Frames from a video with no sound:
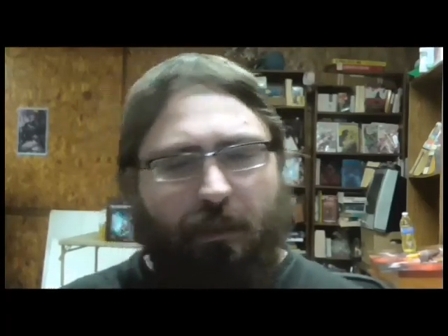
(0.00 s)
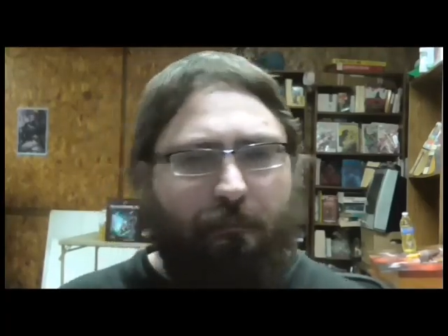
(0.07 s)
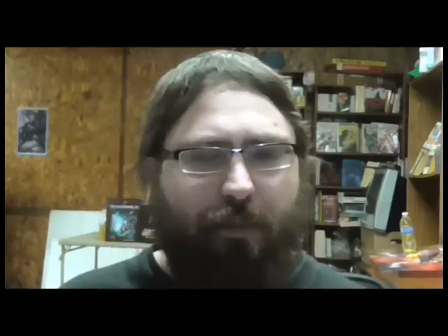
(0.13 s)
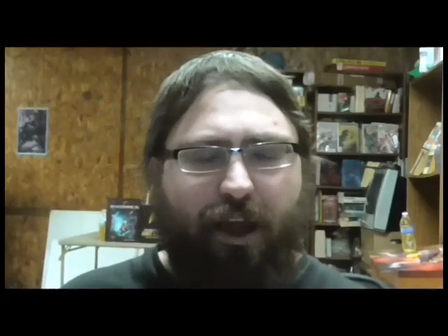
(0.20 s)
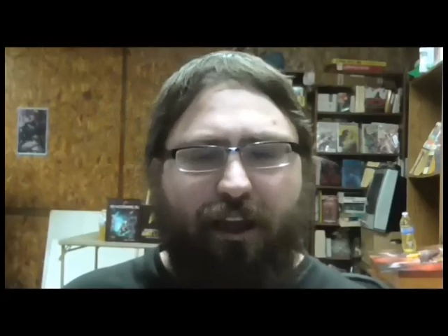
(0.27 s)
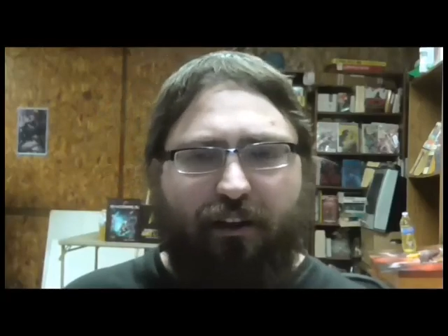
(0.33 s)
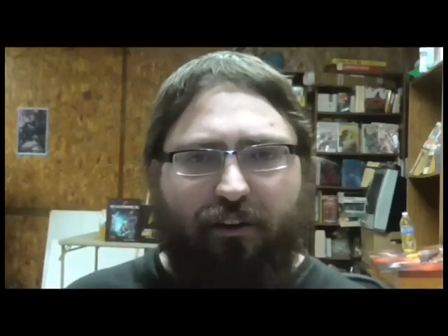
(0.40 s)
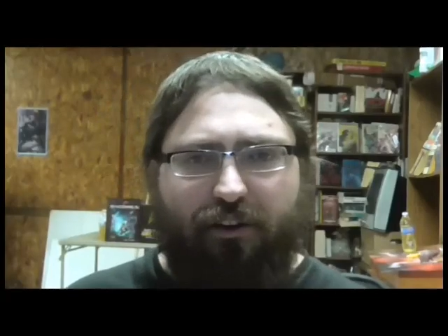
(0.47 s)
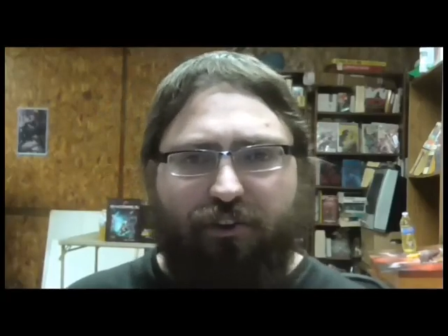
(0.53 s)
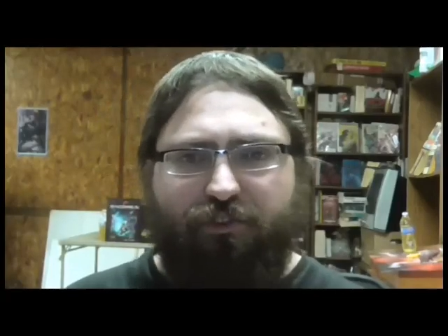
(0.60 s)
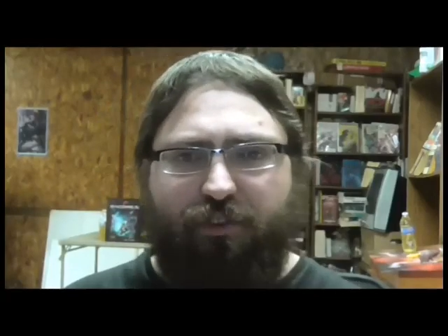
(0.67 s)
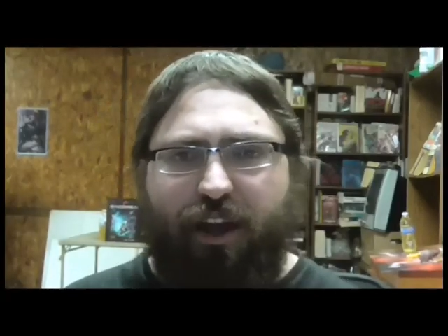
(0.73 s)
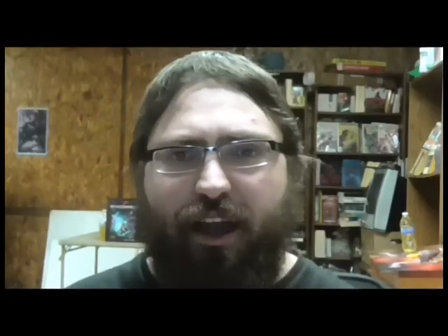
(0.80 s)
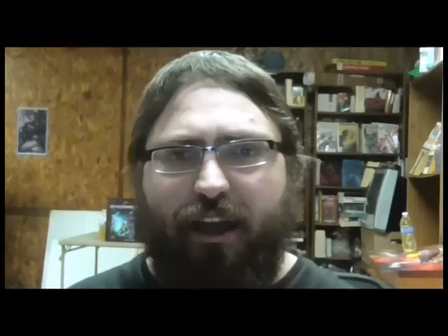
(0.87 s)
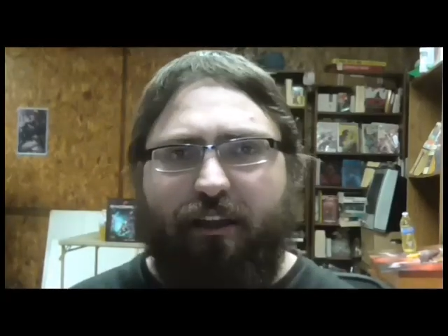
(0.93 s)
back on
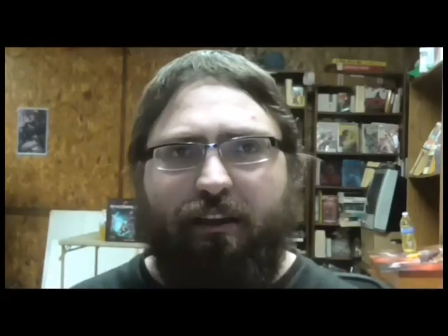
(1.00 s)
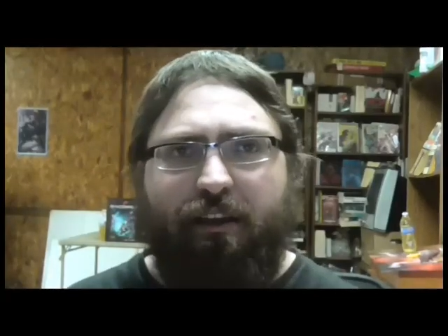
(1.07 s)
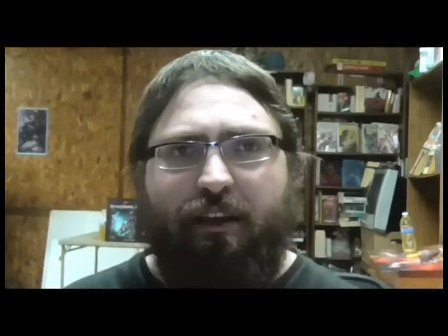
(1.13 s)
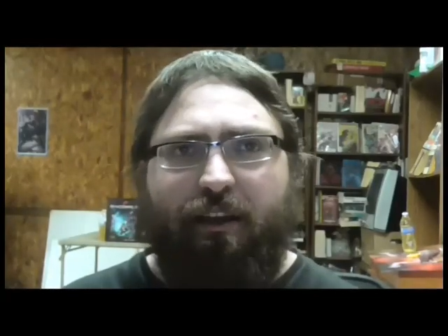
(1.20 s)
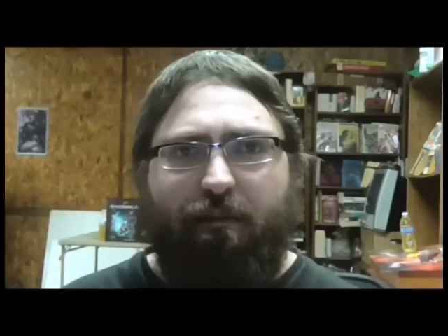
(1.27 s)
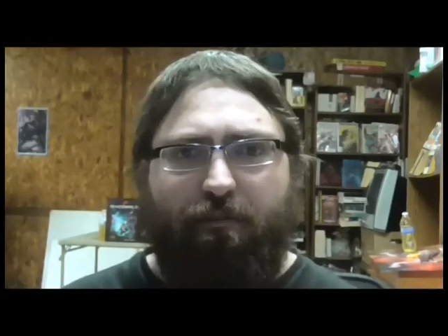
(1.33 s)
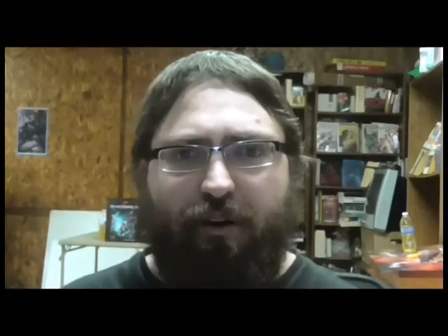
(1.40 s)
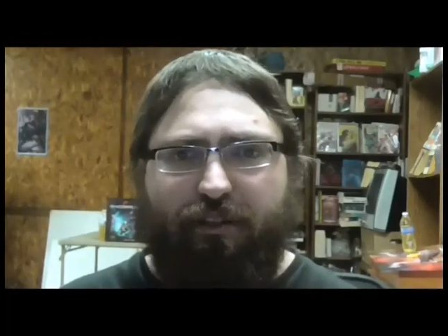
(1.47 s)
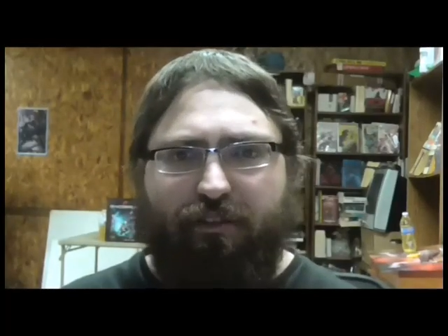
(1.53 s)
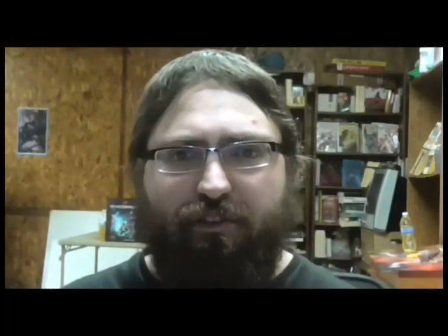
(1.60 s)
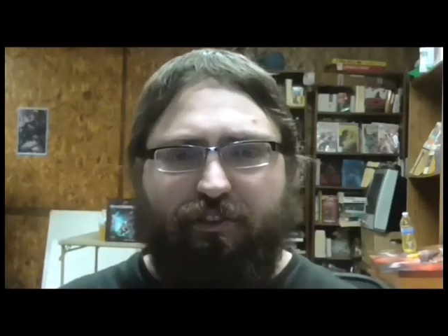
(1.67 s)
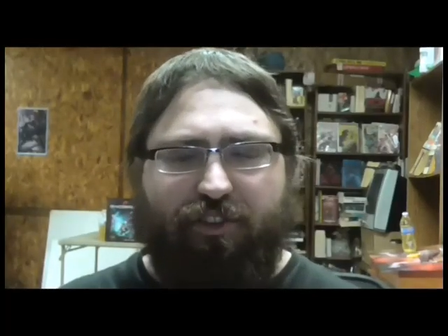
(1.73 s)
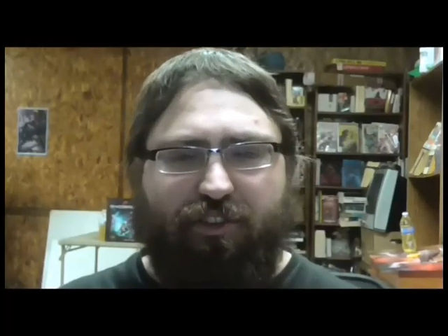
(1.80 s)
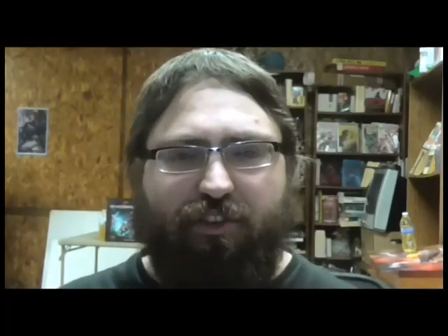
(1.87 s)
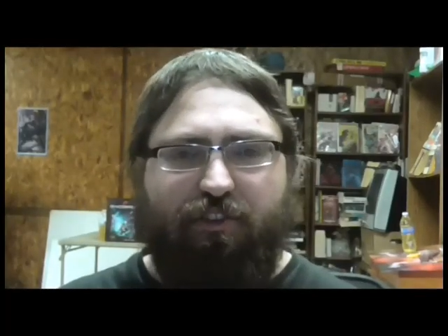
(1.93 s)
track, but there's
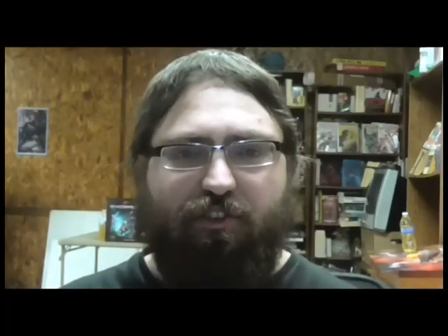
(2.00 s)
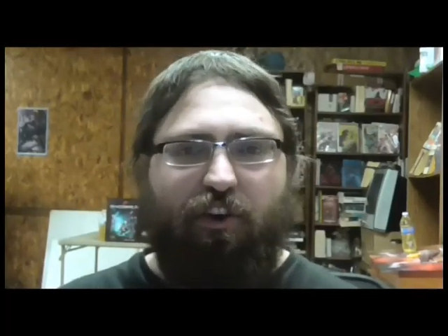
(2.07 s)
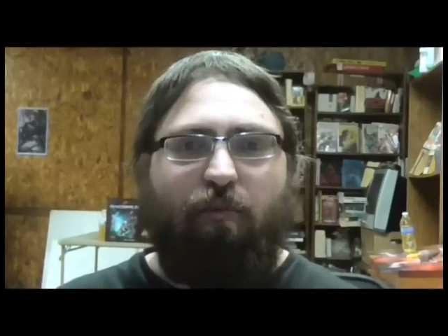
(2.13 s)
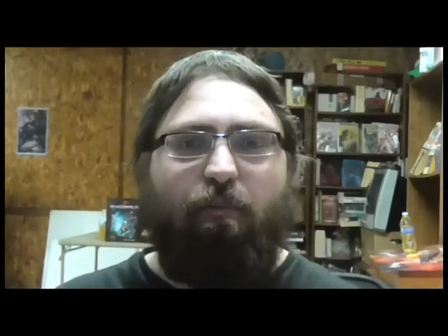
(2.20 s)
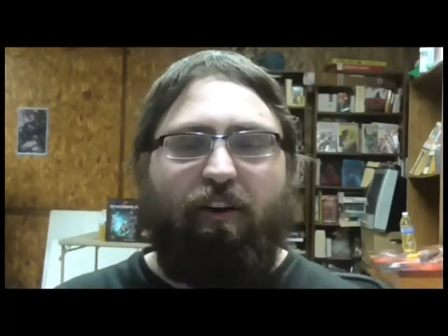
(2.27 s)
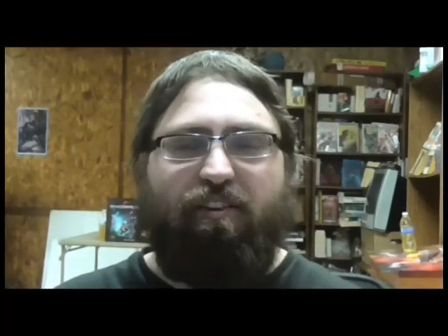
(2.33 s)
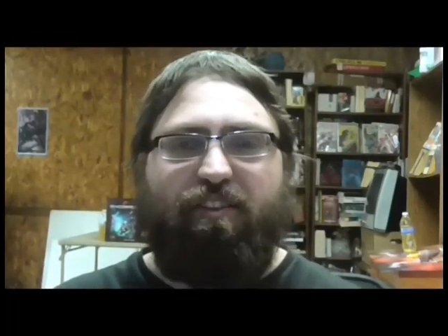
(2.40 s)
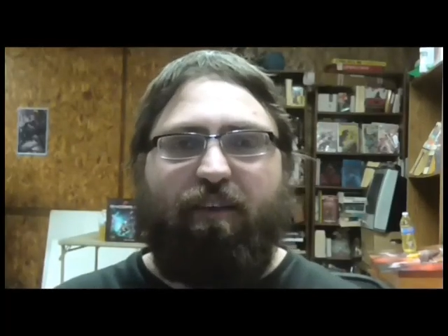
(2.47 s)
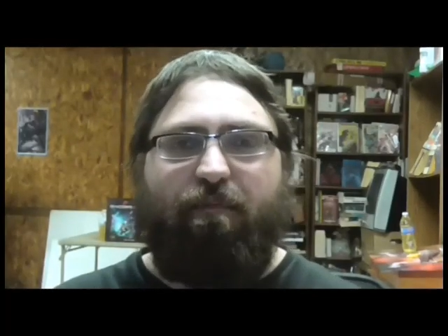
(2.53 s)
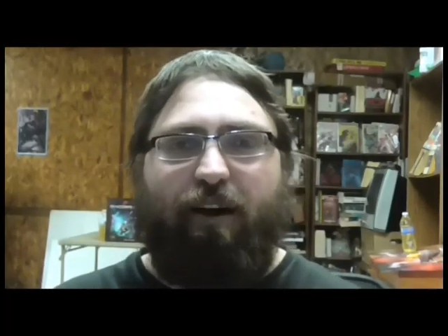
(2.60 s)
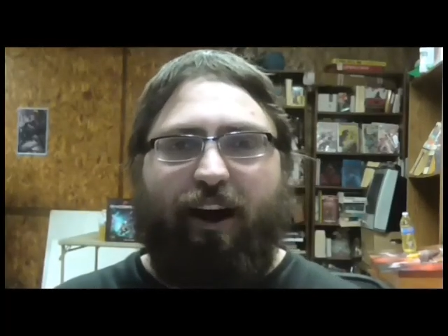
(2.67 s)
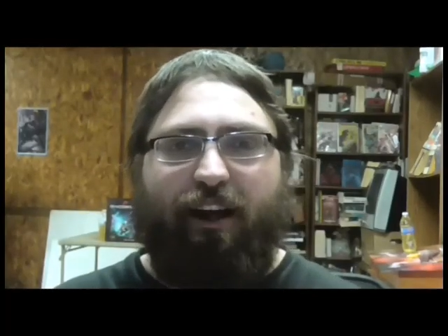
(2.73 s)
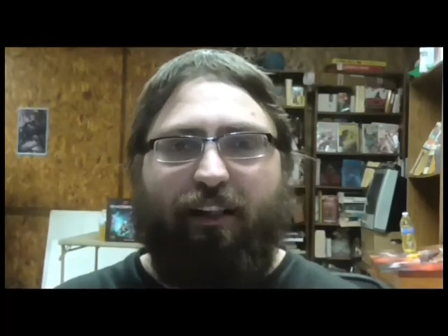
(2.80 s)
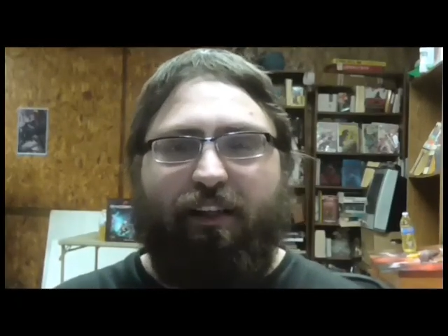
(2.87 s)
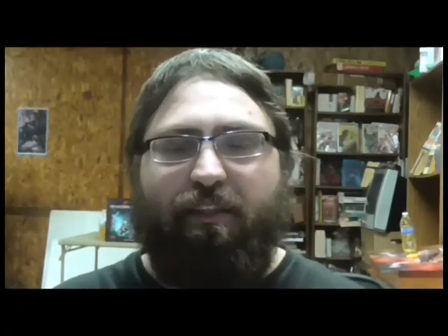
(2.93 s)
just so much they
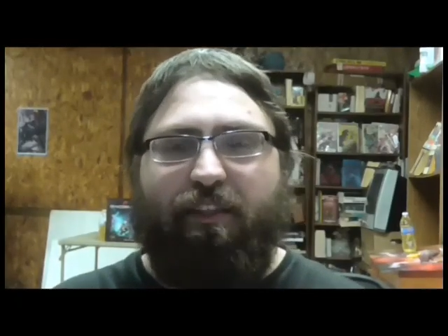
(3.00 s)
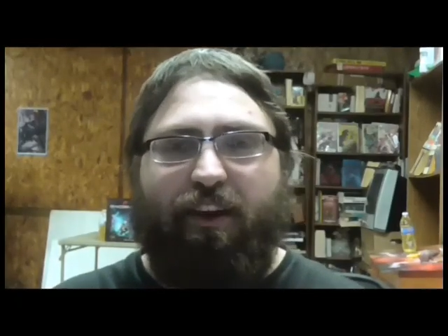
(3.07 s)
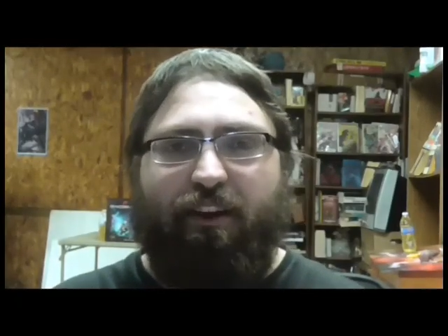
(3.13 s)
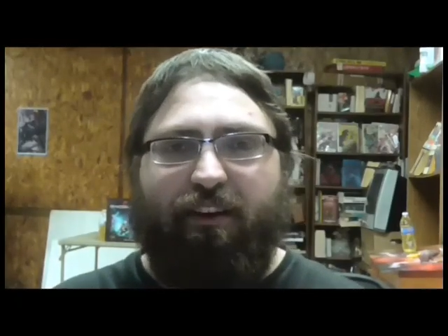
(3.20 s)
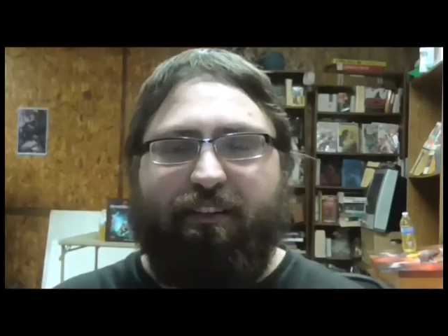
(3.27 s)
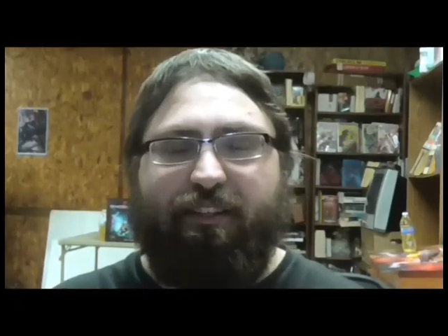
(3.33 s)
pile in there.